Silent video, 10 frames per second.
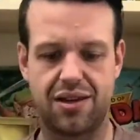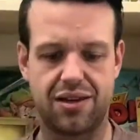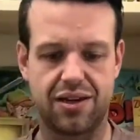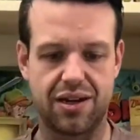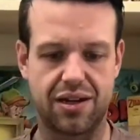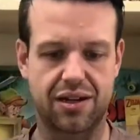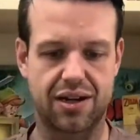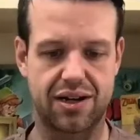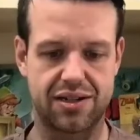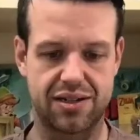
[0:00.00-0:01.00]
Yeah,
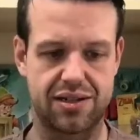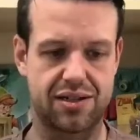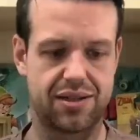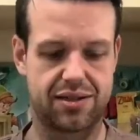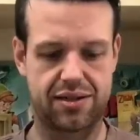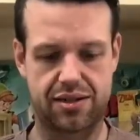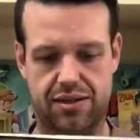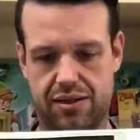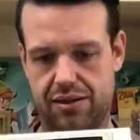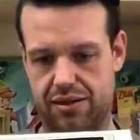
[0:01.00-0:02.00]
guys, this is a
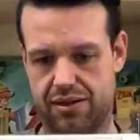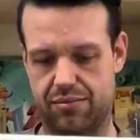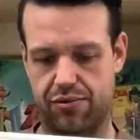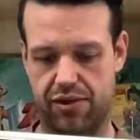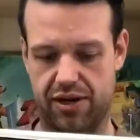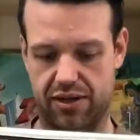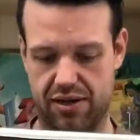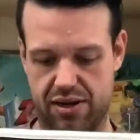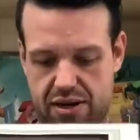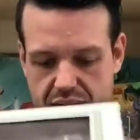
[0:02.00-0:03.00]
little disappointing.
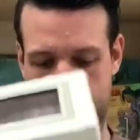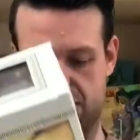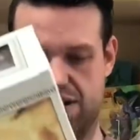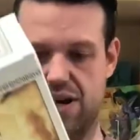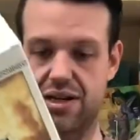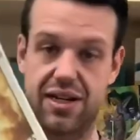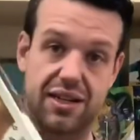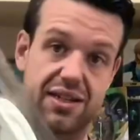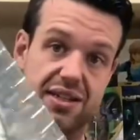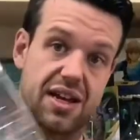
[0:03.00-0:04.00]
I needed
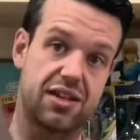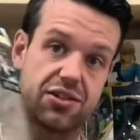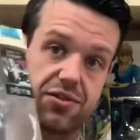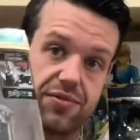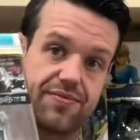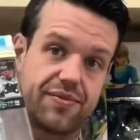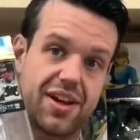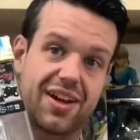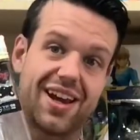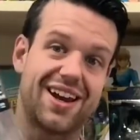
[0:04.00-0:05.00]
the statue, and
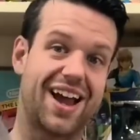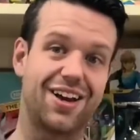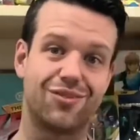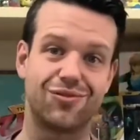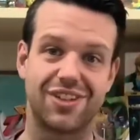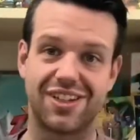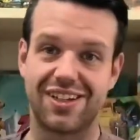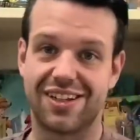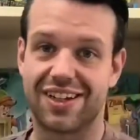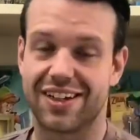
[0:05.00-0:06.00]
again, I don't really
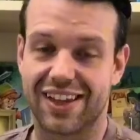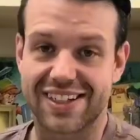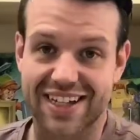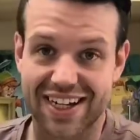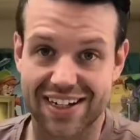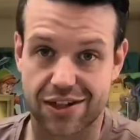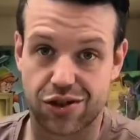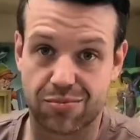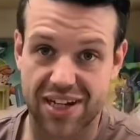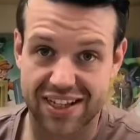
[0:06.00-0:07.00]
like to get into too
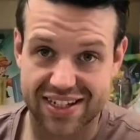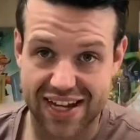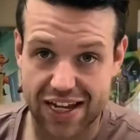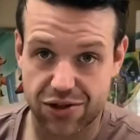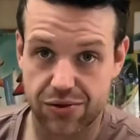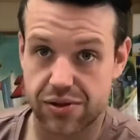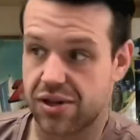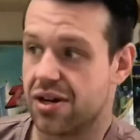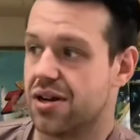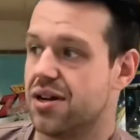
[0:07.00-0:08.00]
many of the statues,
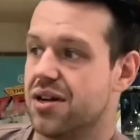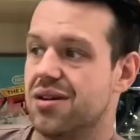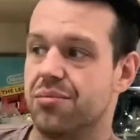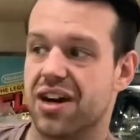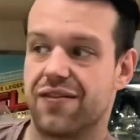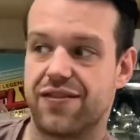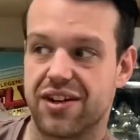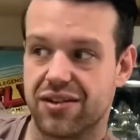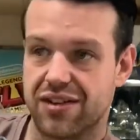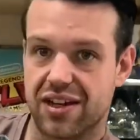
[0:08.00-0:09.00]
but I
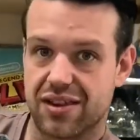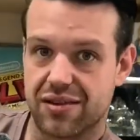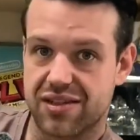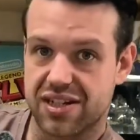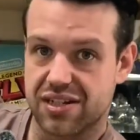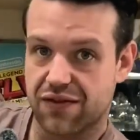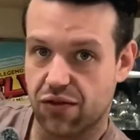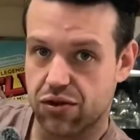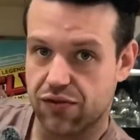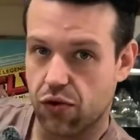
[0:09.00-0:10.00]
figured that since the
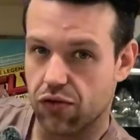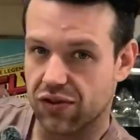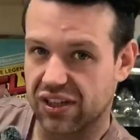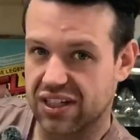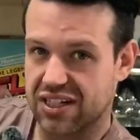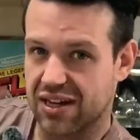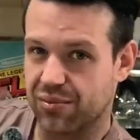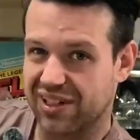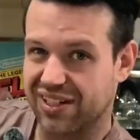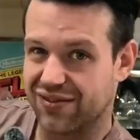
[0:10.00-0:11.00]
first four released, I
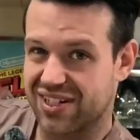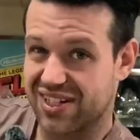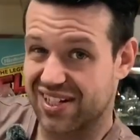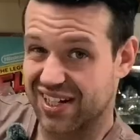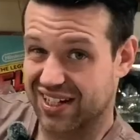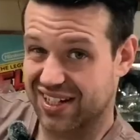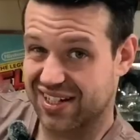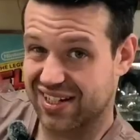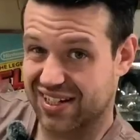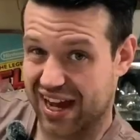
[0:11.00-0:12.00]
believe 6
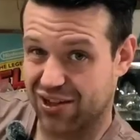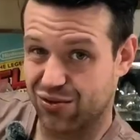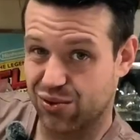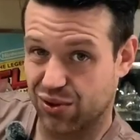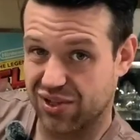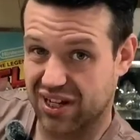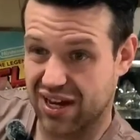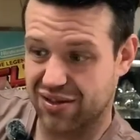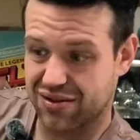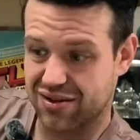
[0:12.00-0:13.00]
statues
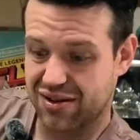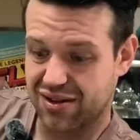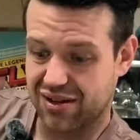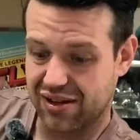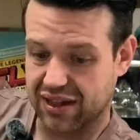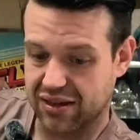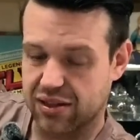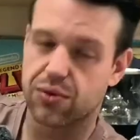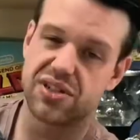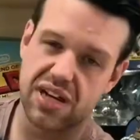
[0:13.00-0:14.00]
altogether, like
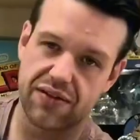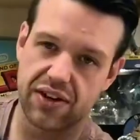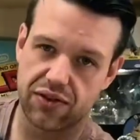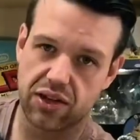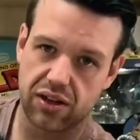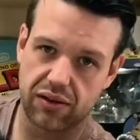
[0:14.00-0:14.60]
or 7 if you